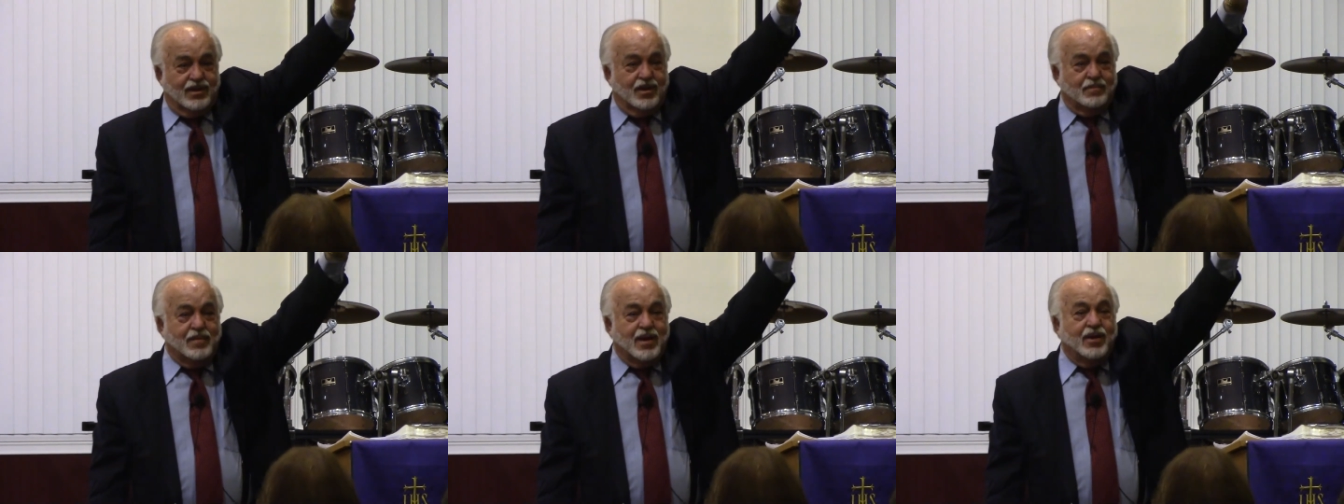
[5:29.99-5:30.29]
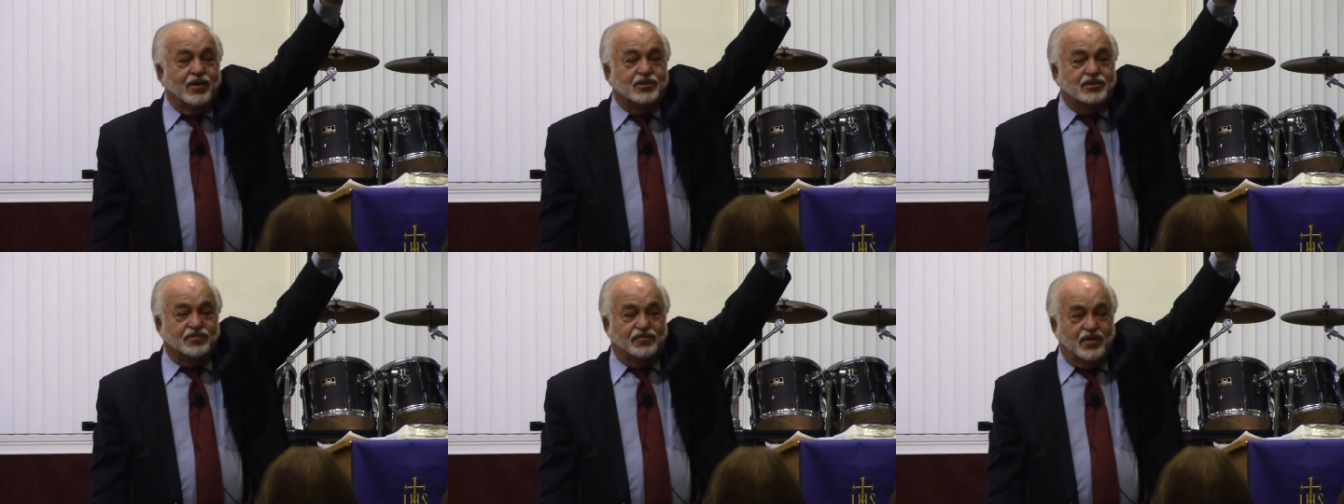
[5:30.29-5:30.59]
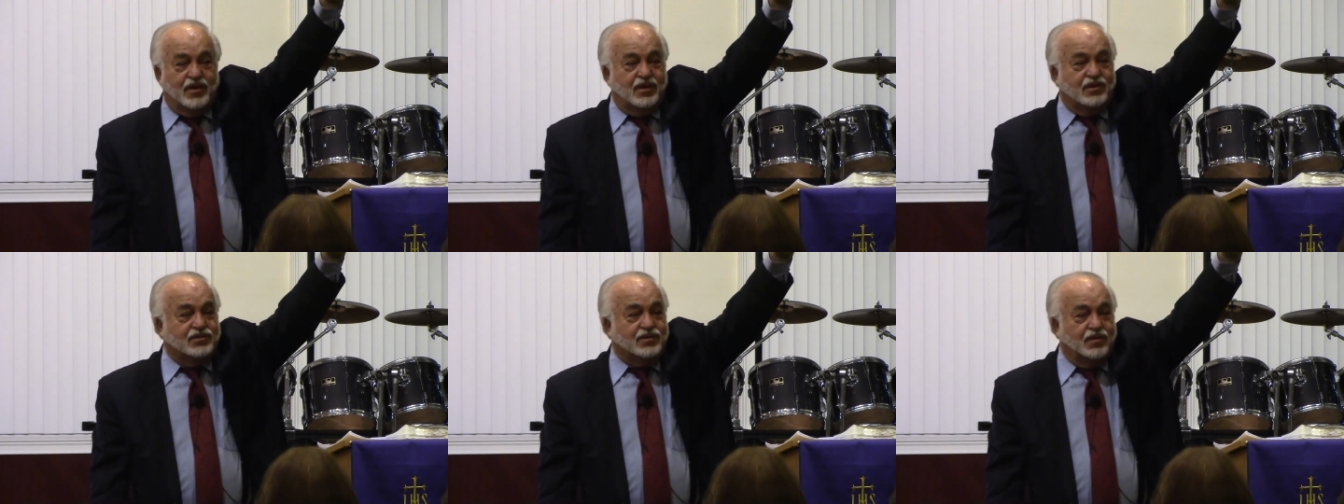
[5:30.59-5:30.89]
A marriage
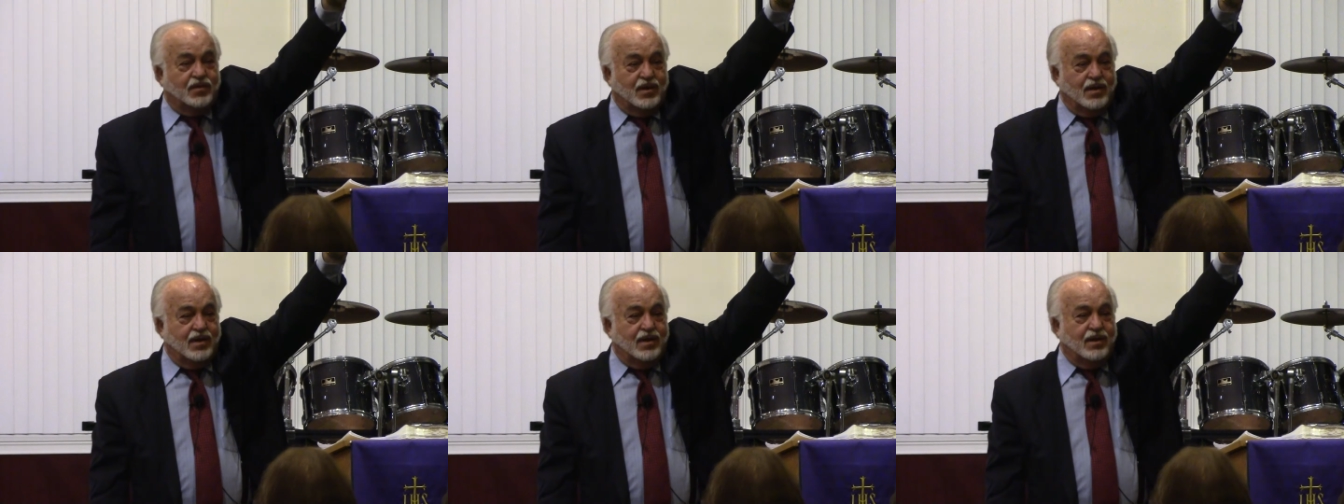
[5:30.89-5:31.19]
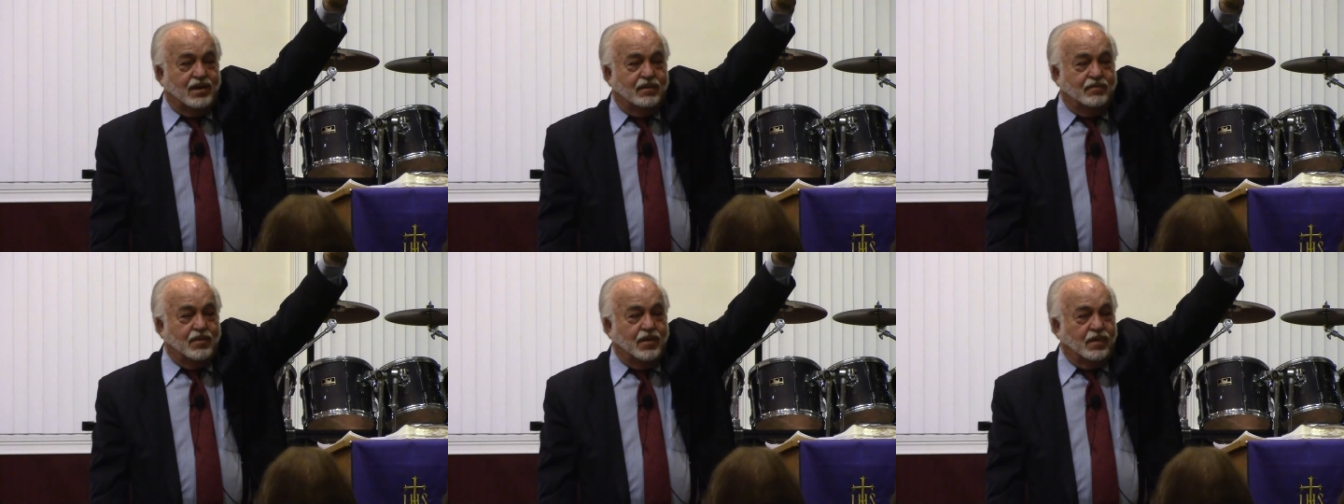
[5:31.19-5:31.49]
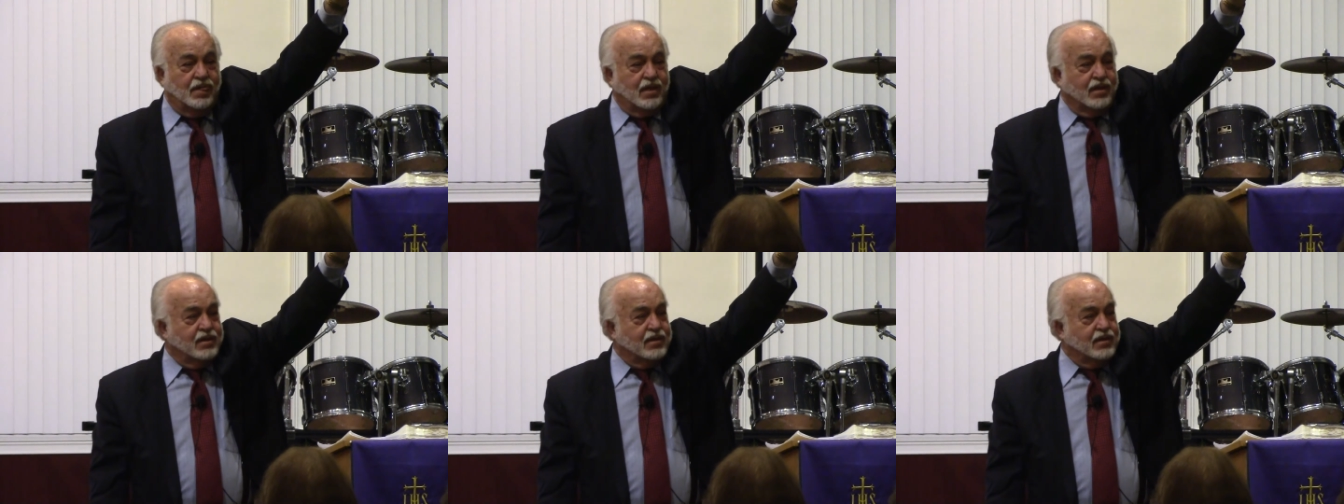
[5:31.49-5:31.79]
feast of the
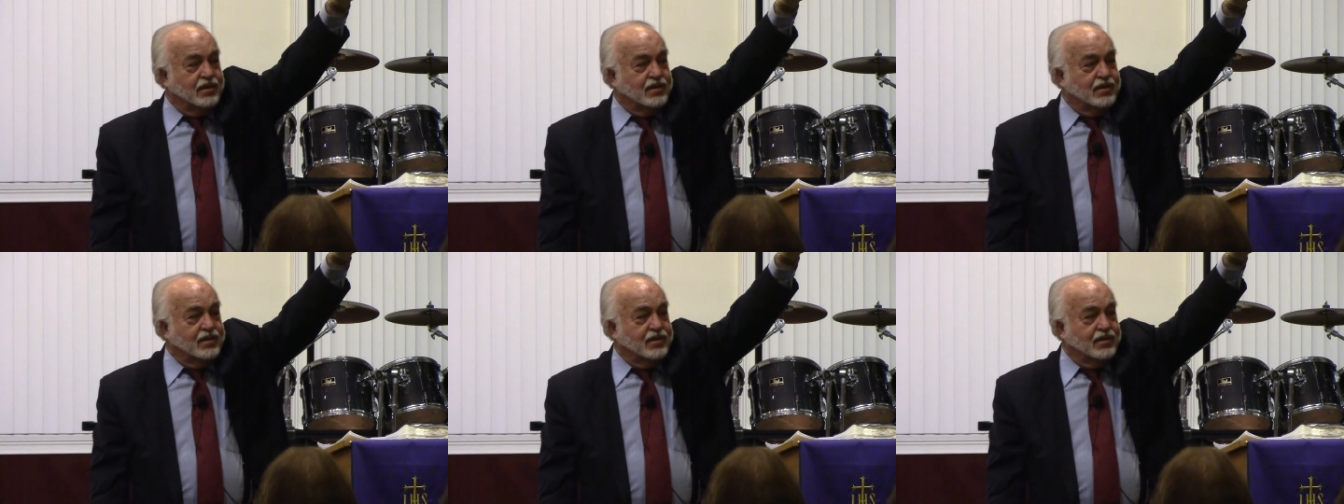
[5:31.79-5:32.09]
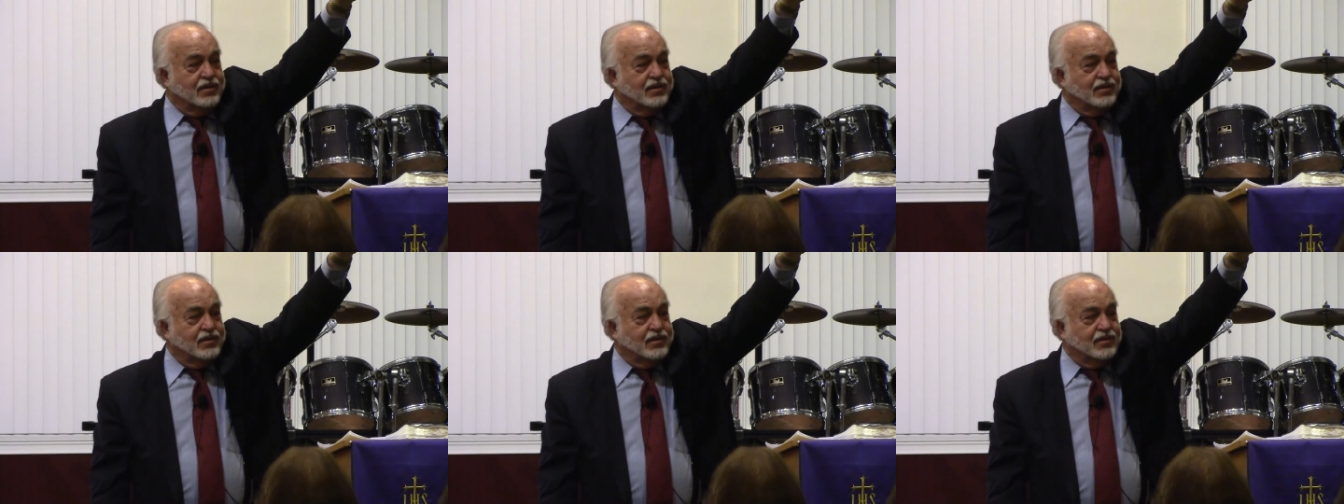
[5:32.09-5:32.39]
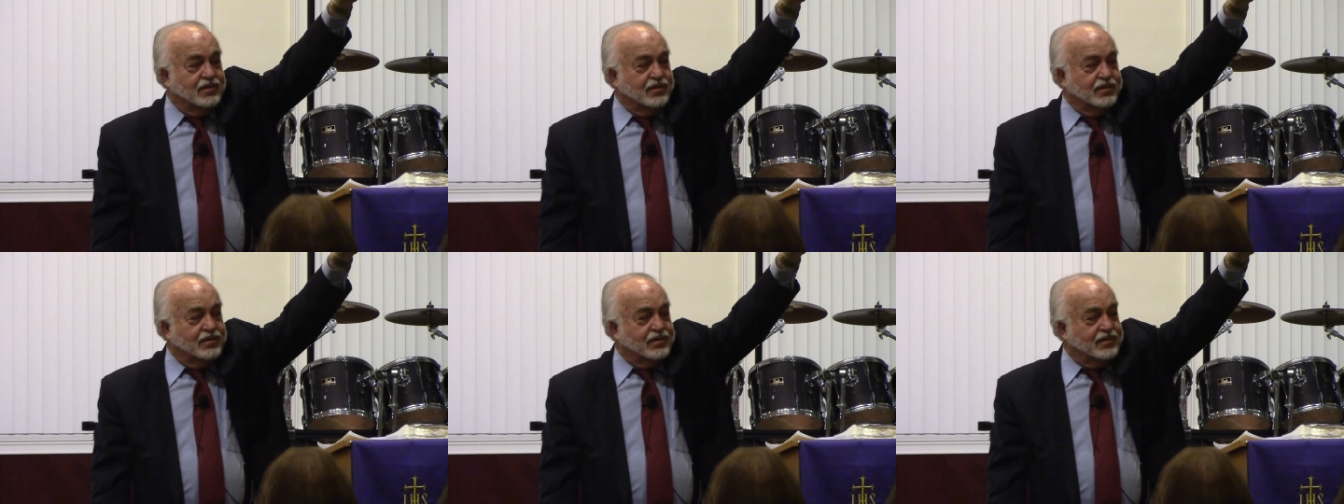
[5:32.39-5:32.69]
Lamb.
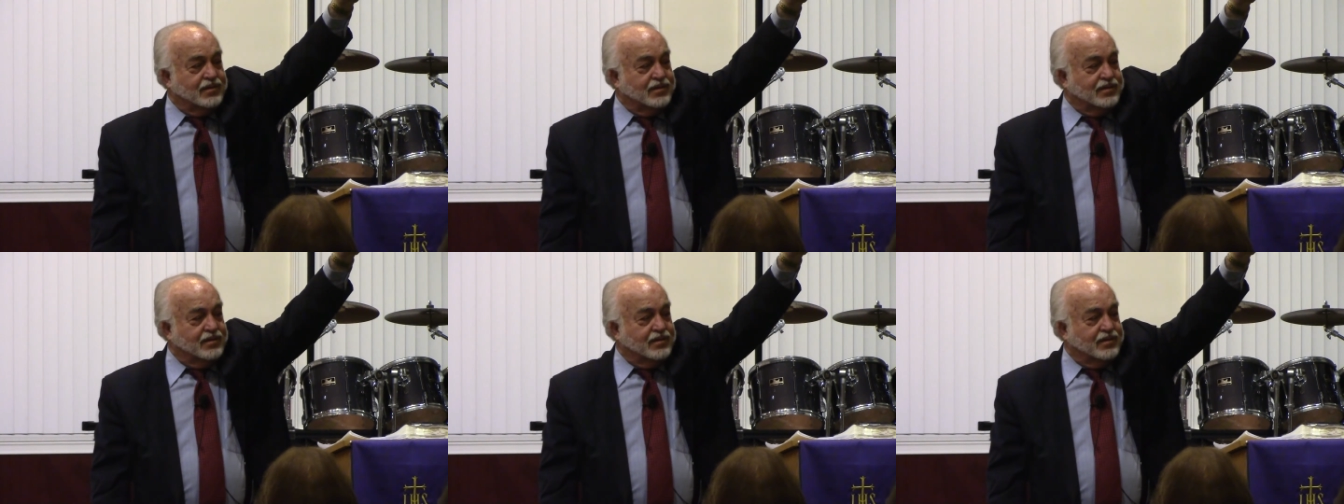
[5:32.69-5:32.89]
Right.